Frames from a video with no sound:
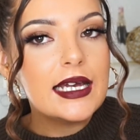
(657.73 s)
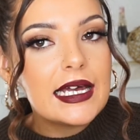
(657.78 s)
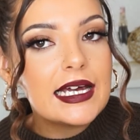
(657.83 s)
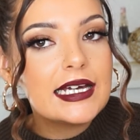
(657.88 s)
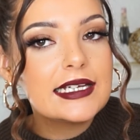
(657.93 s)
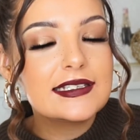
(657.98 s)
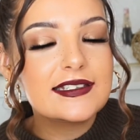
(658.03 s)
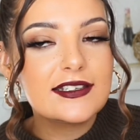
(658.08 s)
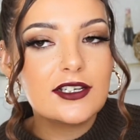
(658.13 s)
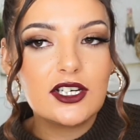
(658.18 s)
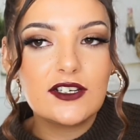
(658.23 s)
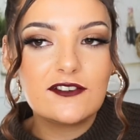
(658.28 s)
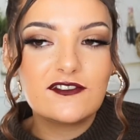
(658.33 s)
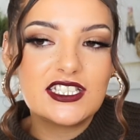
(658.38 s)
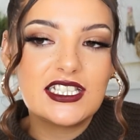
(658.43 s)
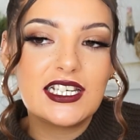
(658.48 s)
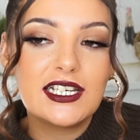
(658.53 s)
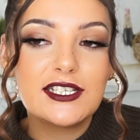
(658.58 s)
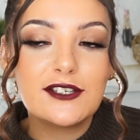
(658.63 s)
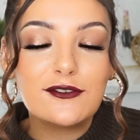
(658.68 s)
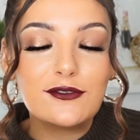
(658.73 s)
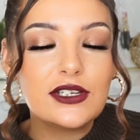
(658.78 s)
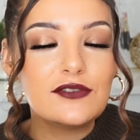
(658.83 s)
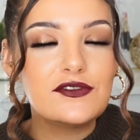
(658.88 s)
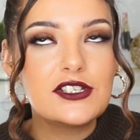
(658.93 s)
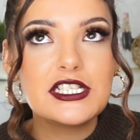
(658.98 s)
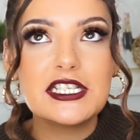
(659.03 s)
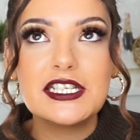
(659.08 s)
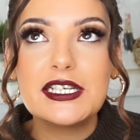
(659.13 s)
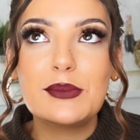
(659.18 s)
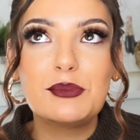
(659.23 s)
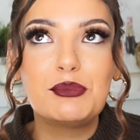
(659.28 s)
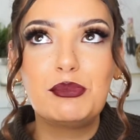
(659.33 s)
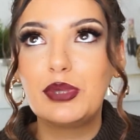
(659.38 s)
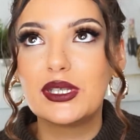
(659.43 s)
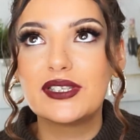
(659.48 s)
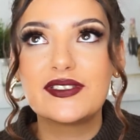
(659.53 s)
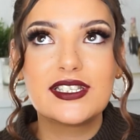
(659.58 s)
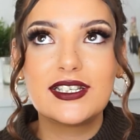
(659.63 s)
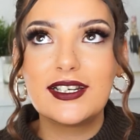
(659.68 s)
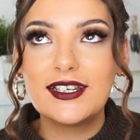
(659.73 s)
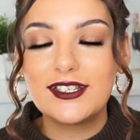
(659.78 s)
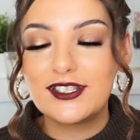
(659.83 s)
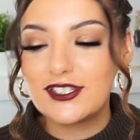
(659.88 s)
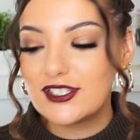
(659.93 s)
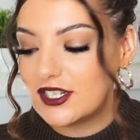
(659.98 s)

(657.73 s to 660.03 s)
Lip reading: As I have said 50 bazillion